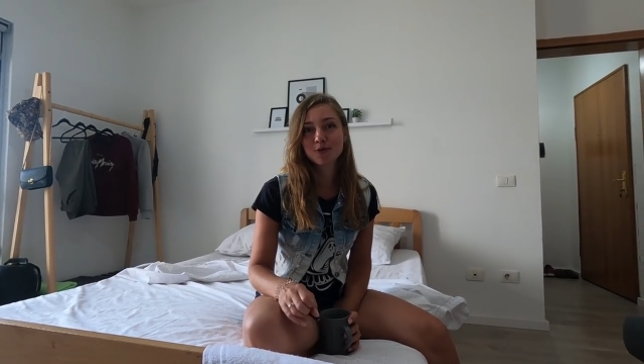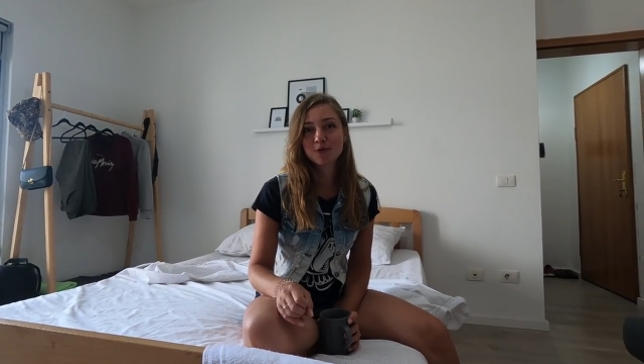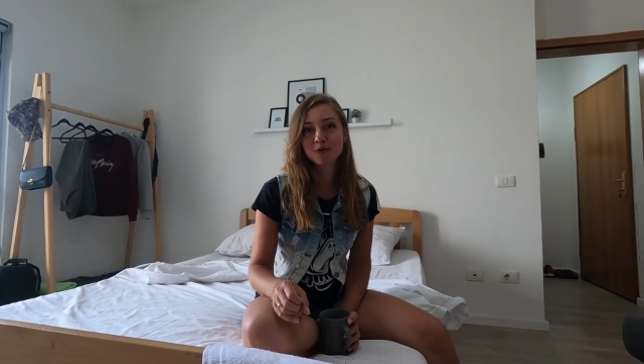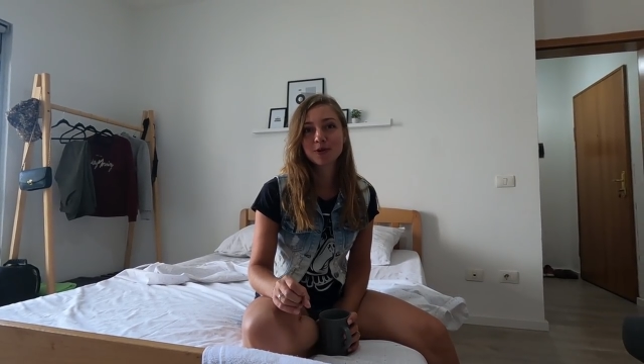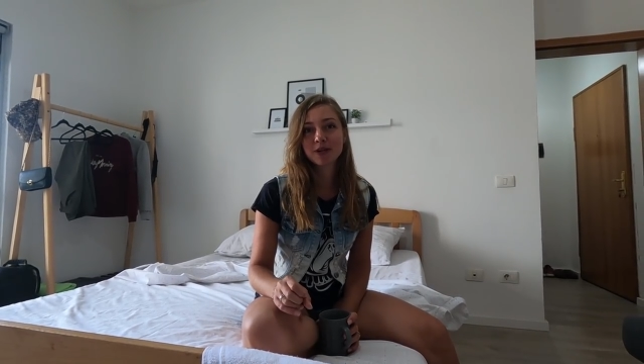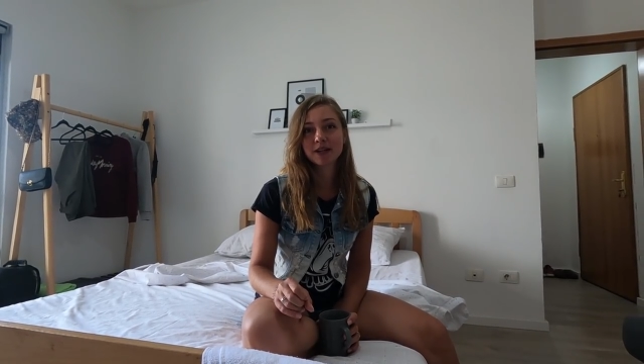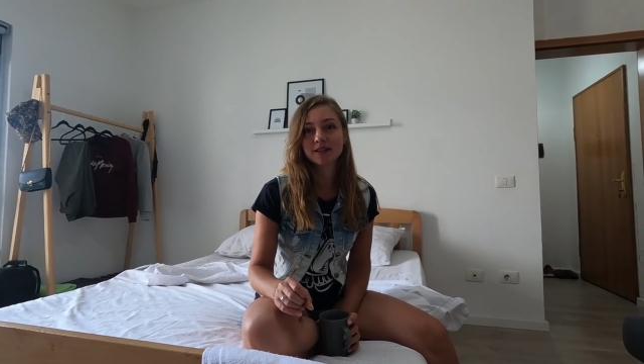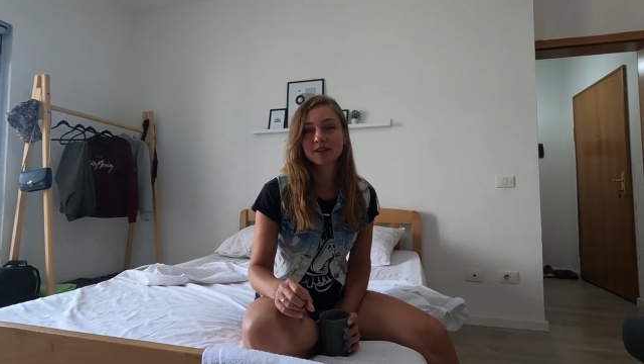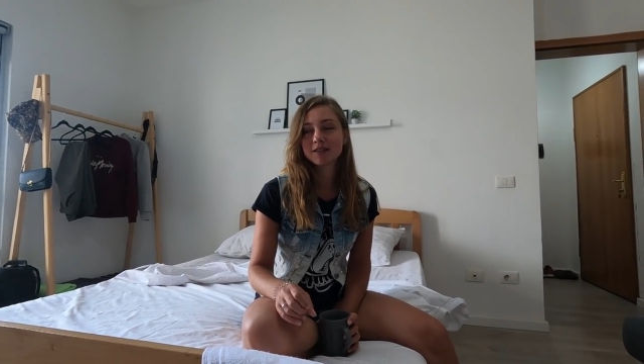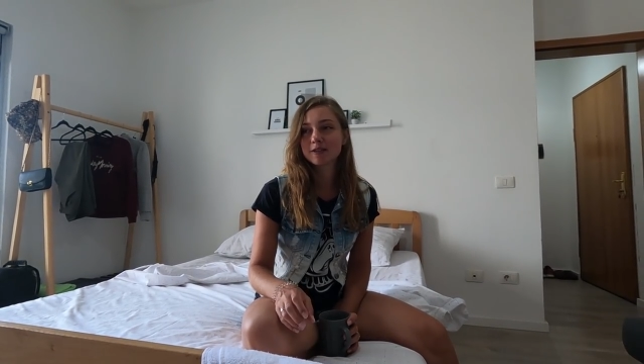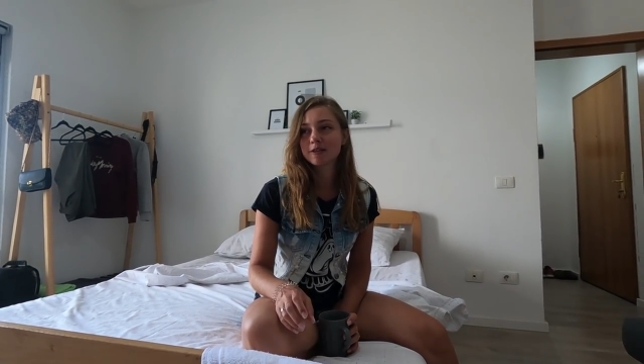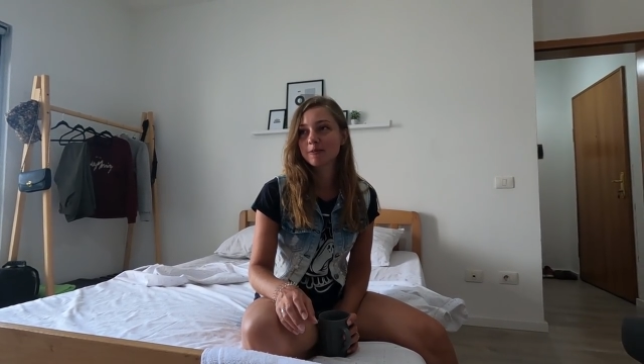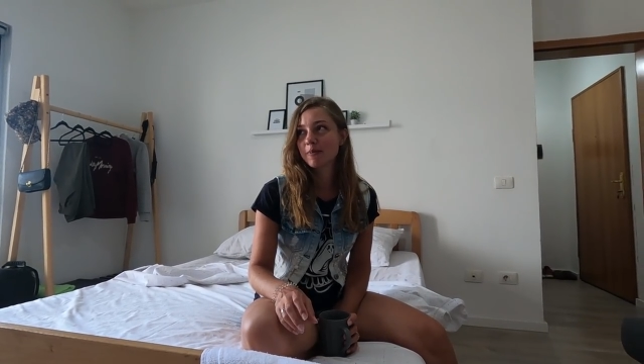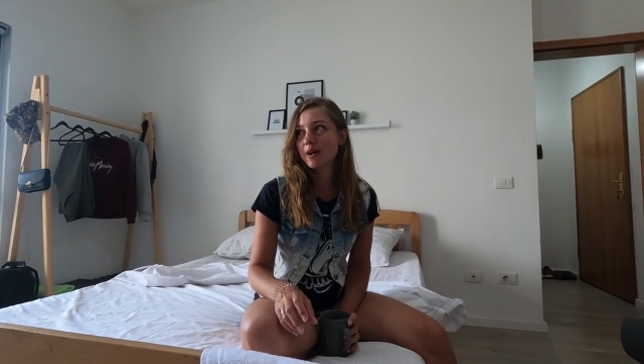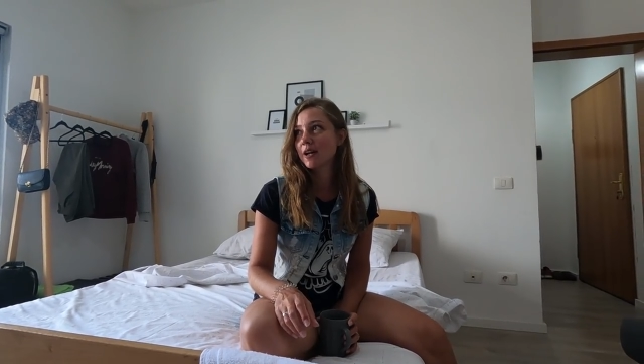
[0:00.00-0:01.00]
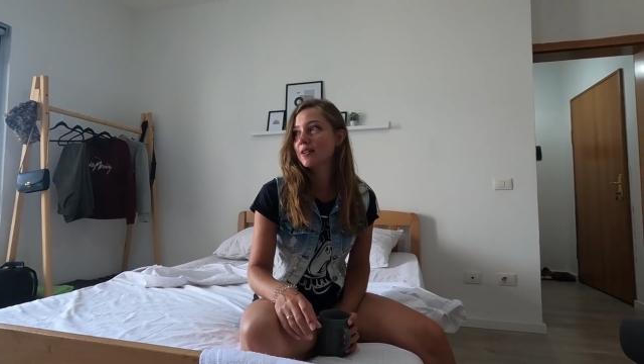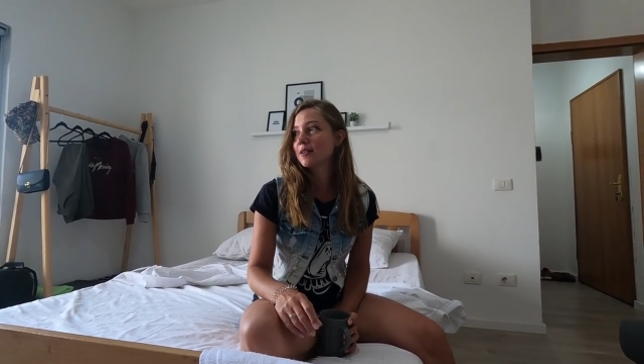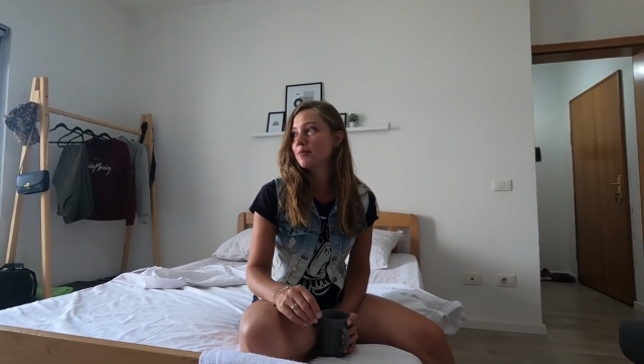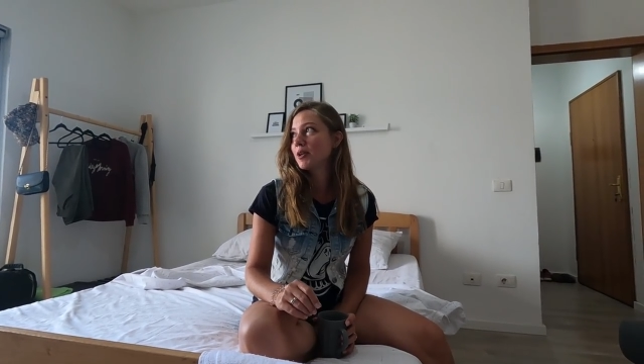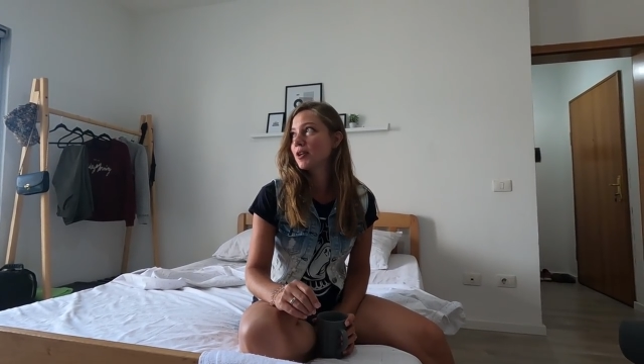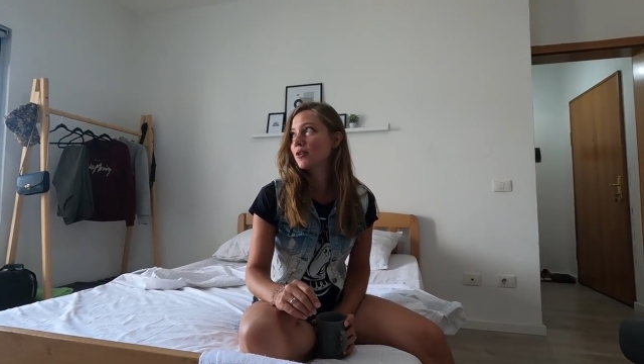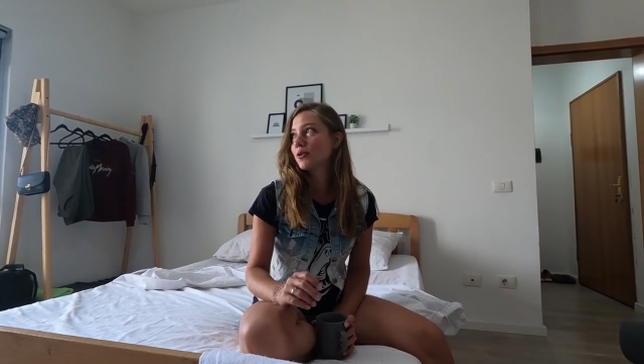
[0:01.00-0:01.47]
cool and it
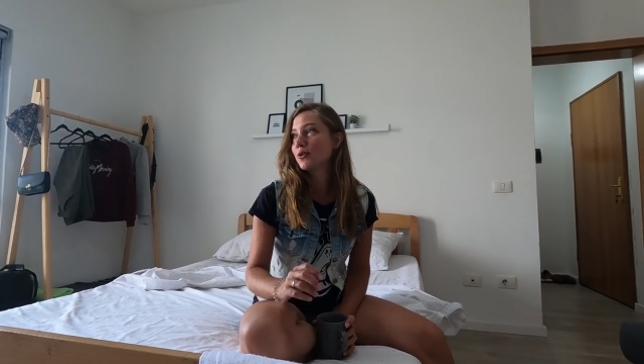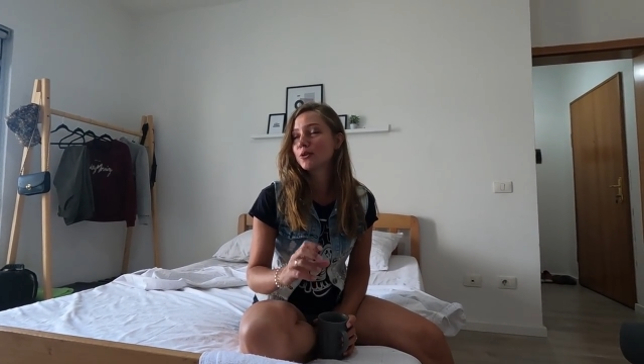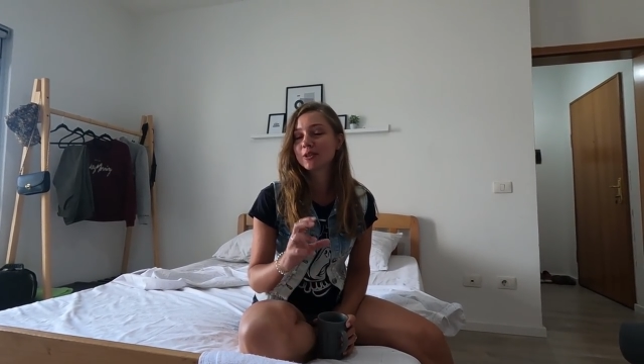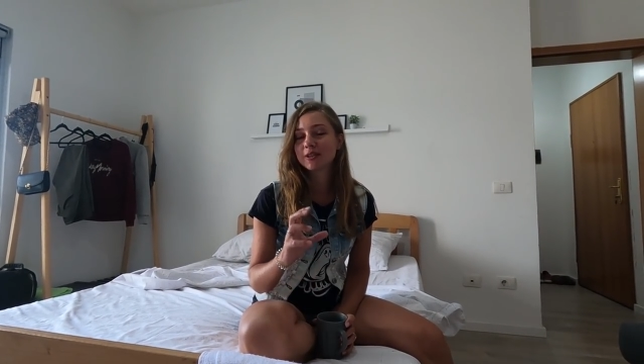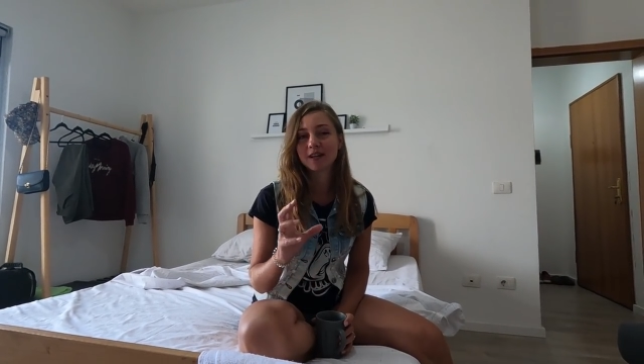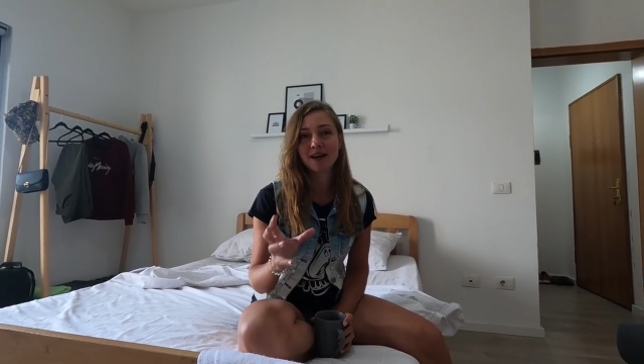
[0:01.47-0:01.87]
reminds me all